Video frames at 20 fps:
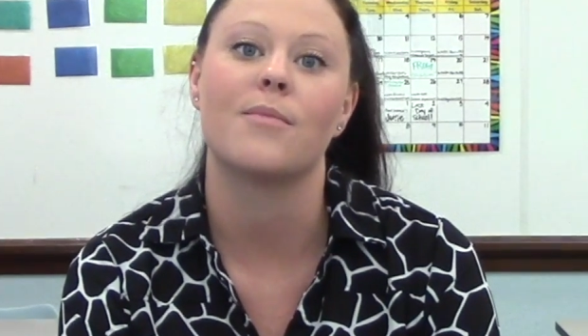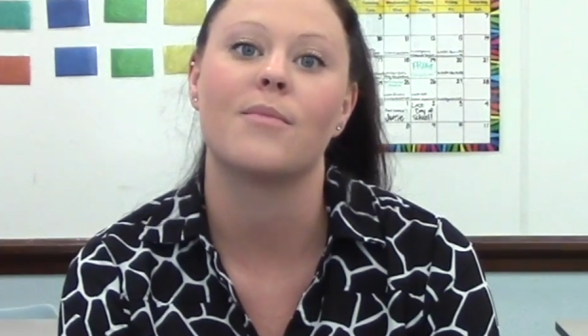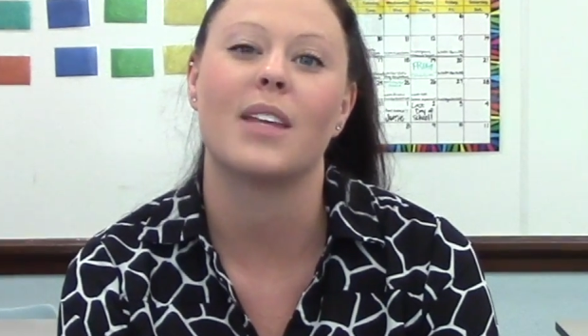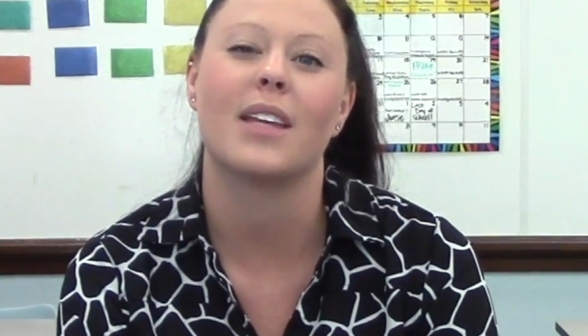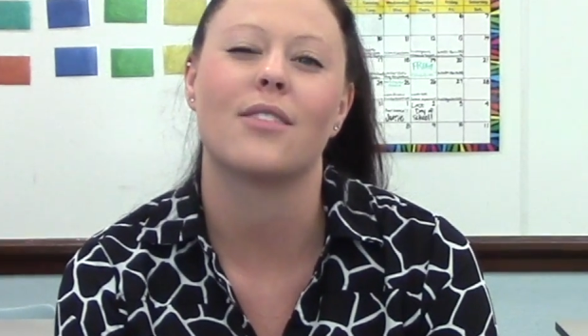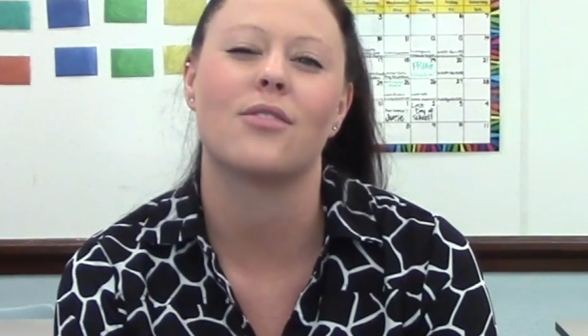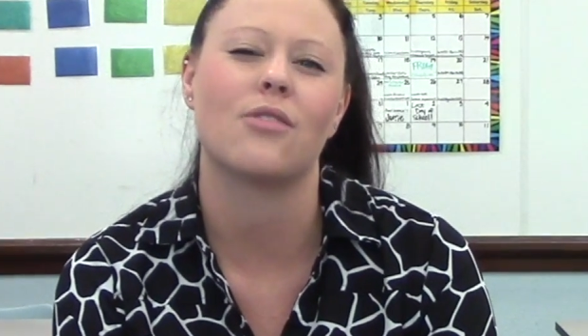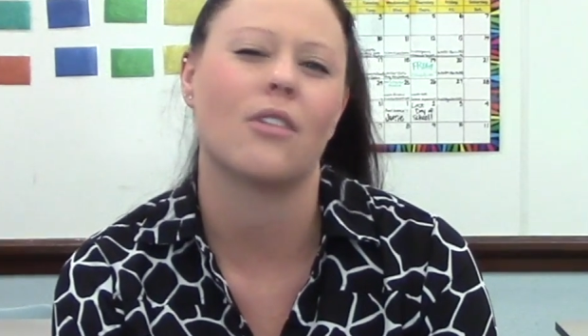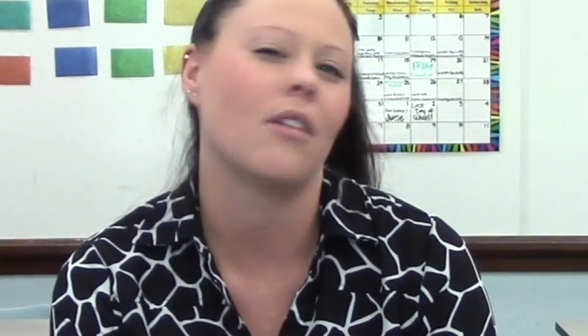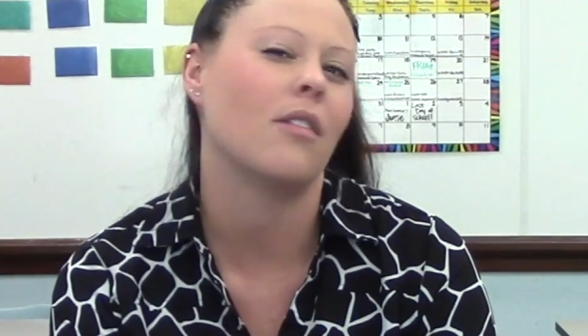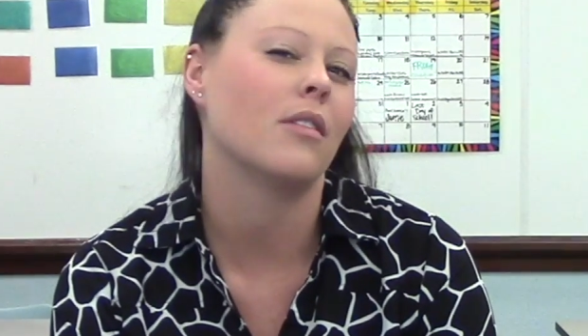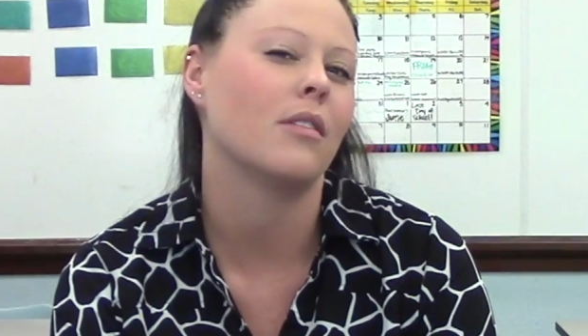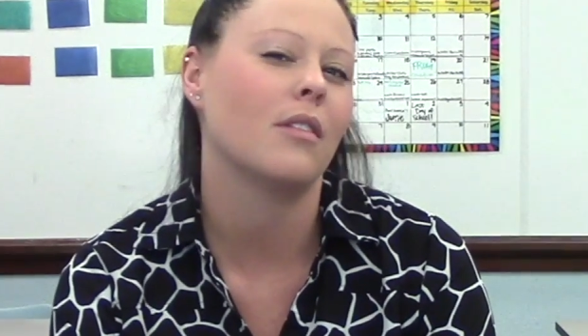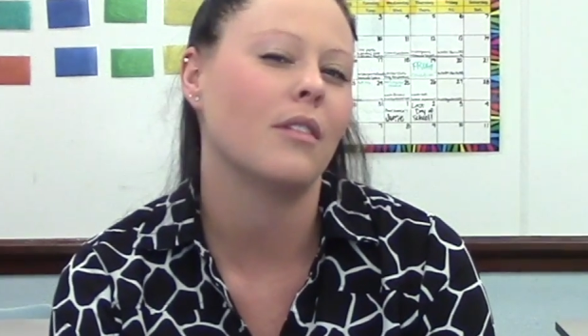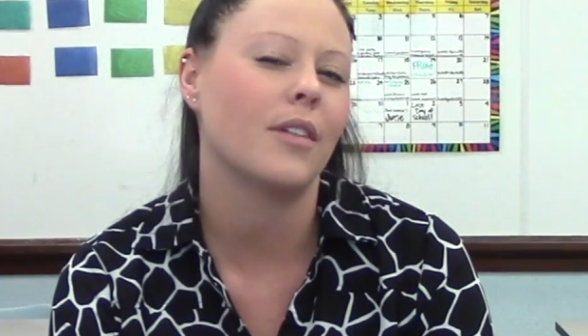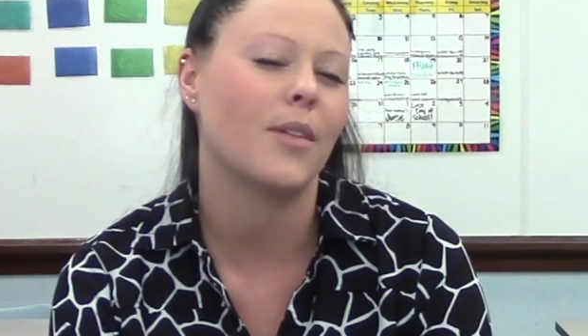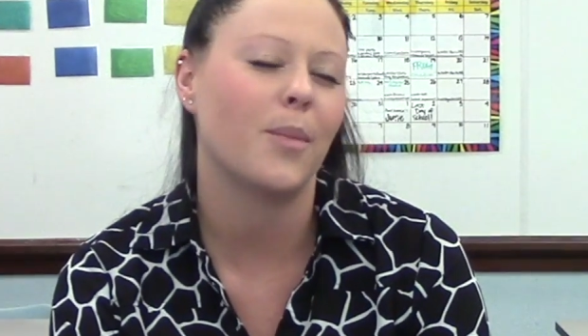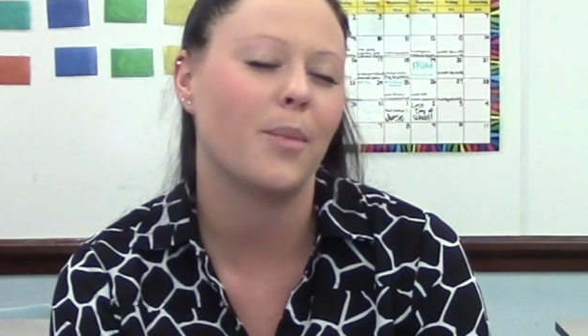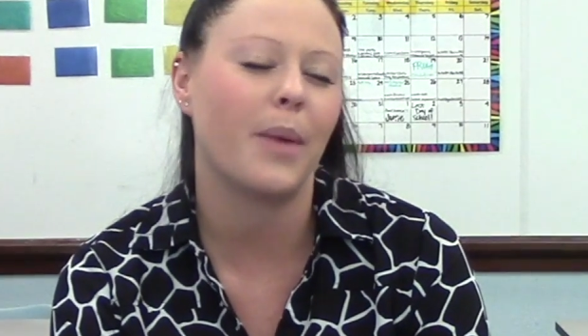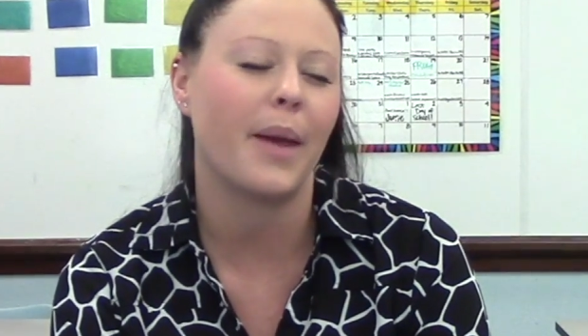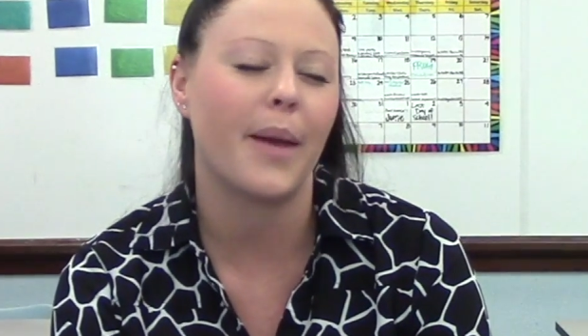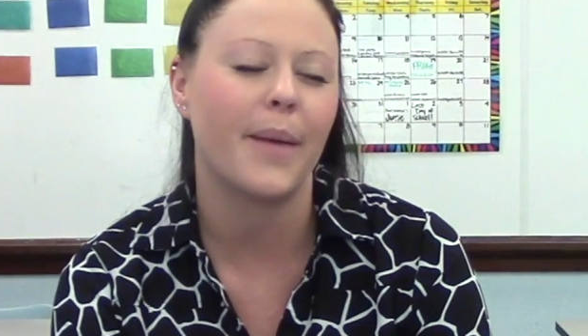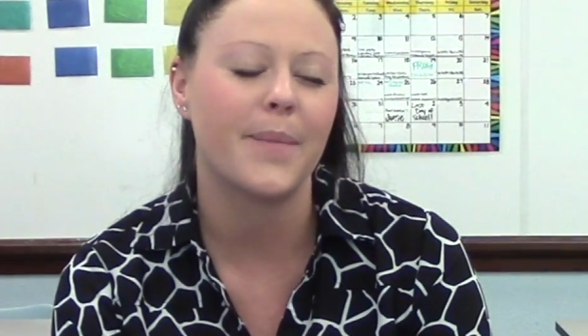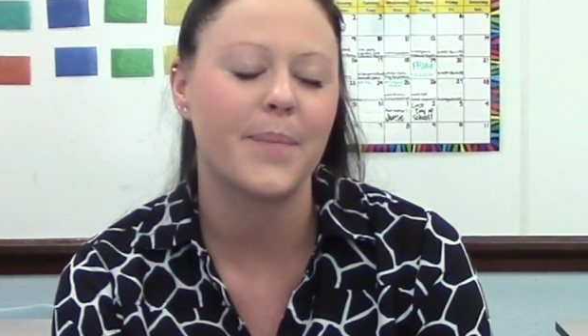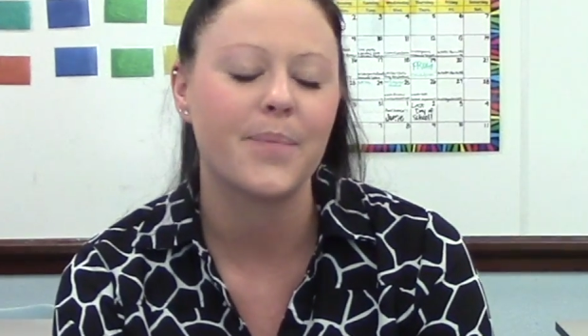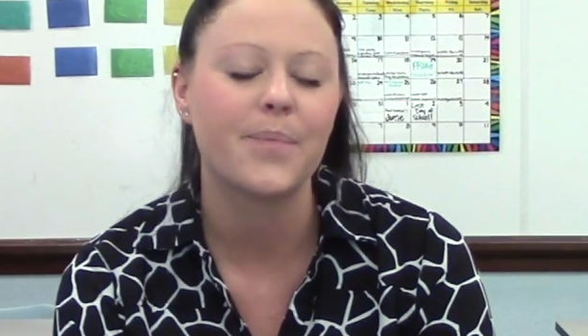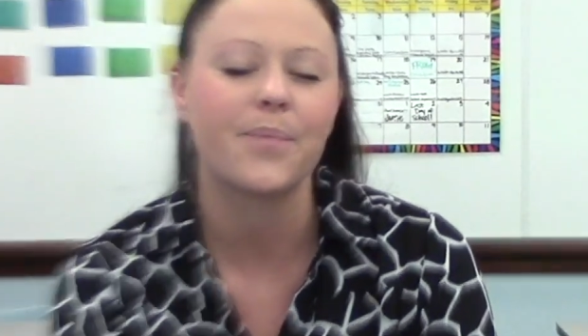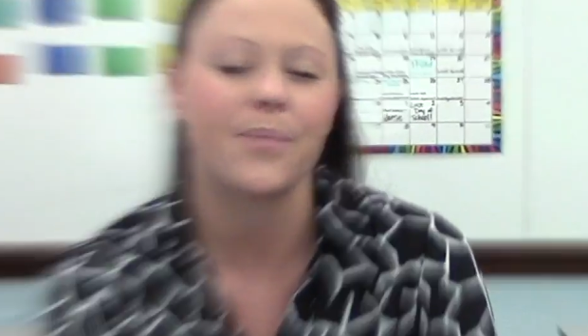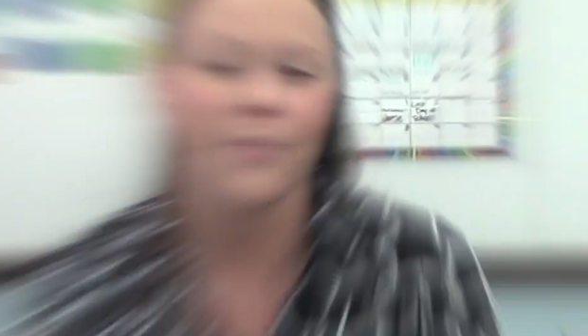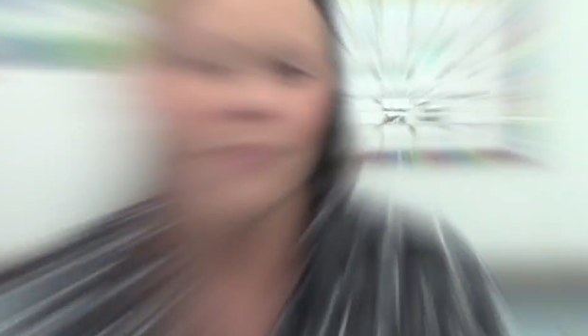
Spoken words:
they struggled a little bit.